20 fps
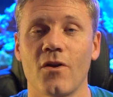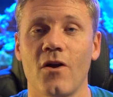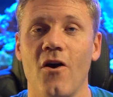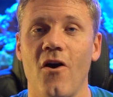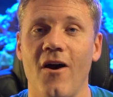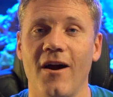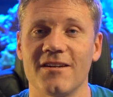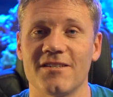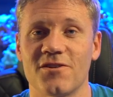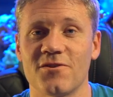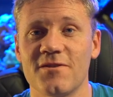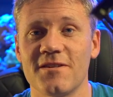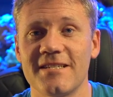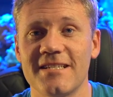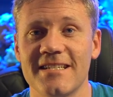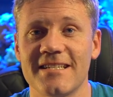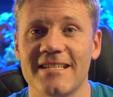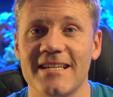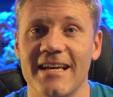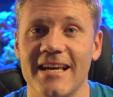Alright, so this
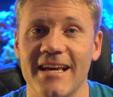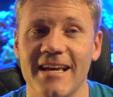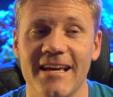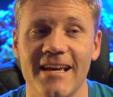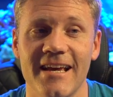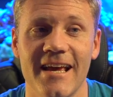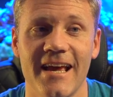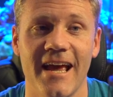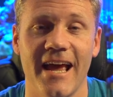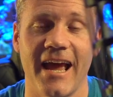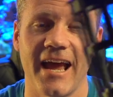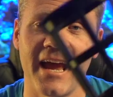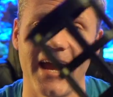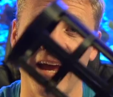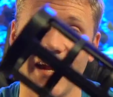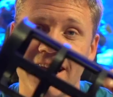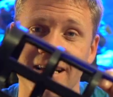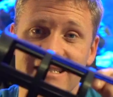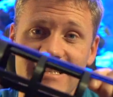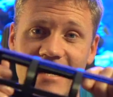is it.
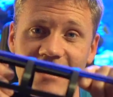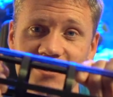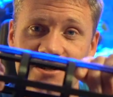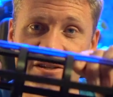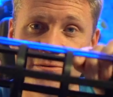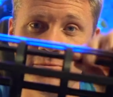And it's actually